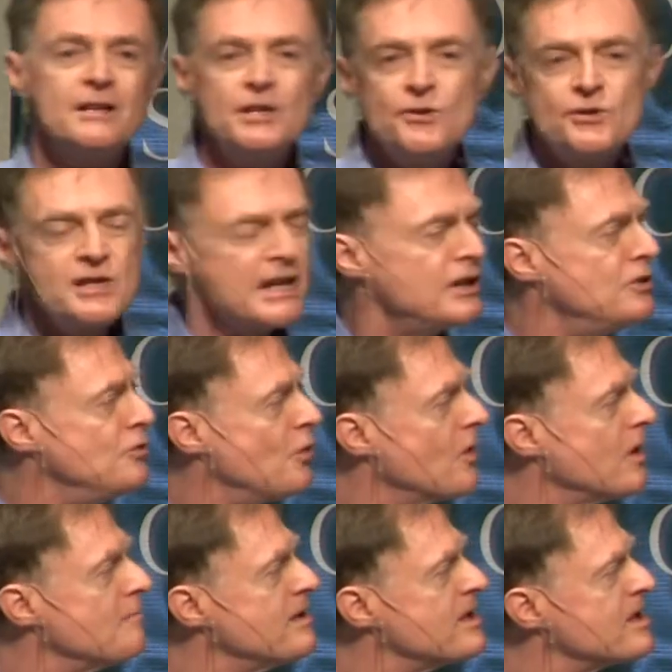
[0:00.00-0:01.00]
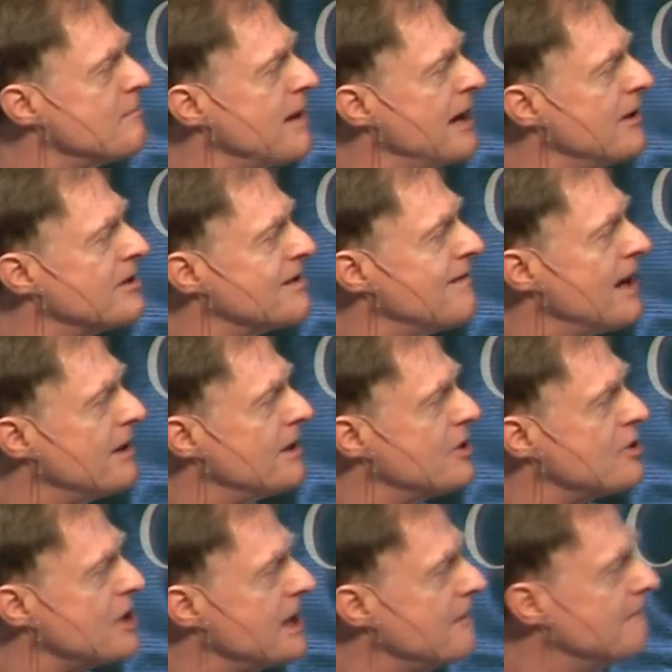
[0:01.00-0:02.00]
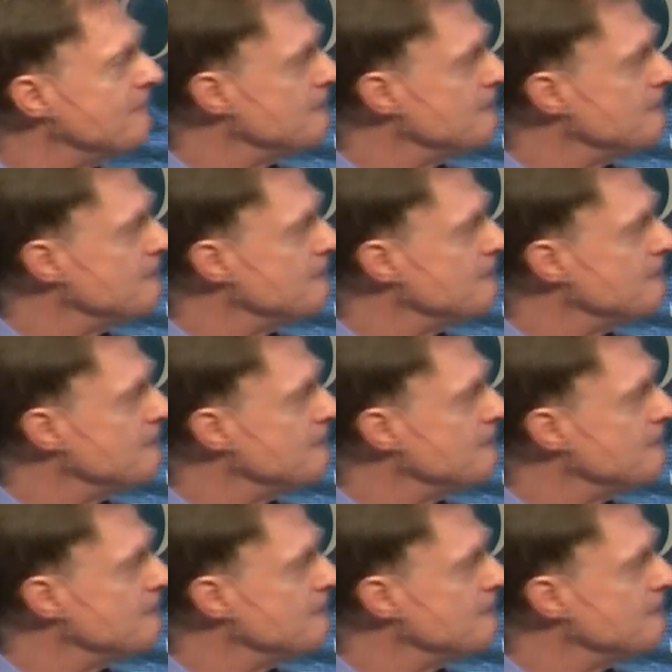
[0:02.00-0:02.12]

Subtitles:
using enormous amounts of energy.